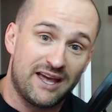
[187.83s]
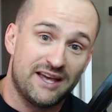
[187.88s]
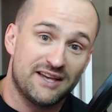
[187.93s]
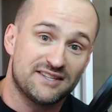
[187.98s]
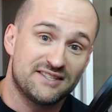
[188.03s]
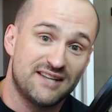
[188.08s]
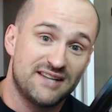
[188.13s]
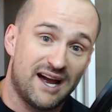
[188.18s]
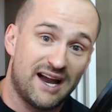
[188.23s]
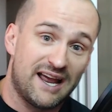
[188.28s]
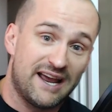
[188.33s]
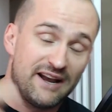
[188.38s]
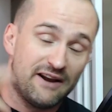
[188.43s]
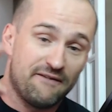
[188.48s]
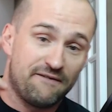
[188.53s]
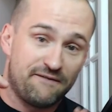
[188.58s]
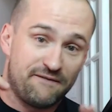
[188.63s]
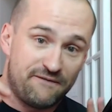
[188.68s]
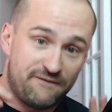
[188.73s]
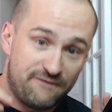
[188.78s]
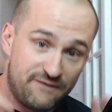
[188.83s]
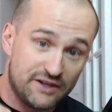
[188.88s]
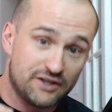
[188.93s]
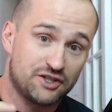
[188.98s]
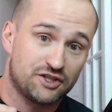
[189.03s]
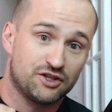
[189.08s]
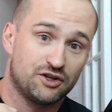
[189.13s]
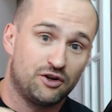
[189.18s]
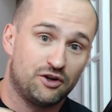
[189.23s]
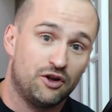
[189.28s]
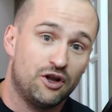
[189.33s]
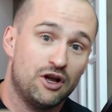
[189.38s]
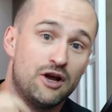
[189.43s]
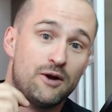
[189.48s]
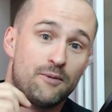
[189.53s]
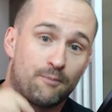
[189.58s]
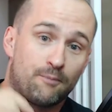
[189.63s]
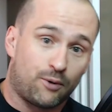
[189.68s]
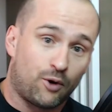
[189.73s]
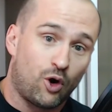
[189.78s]
is not an official
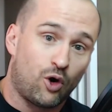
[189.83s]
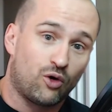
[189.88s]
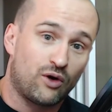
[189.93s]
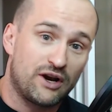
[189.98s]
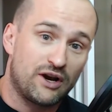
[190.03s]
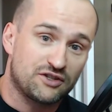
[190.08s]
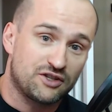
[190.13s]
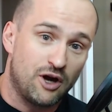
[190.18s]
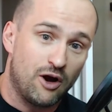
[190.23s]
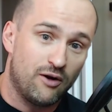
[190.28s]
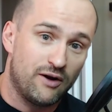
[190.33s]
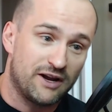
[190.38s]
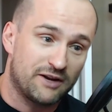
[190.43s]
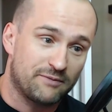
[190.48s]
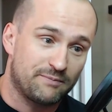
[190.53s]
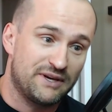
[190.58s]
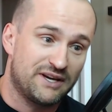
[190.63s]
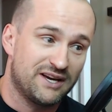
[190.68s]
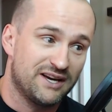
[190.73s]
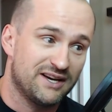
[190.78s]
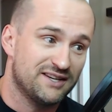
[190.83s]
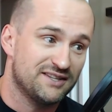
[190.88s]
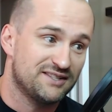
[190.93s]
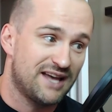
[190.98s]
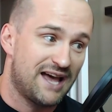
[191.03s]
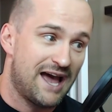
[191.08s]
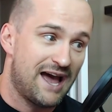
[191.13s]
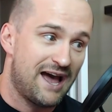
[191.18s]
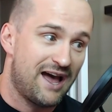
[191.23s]
ProRes codec because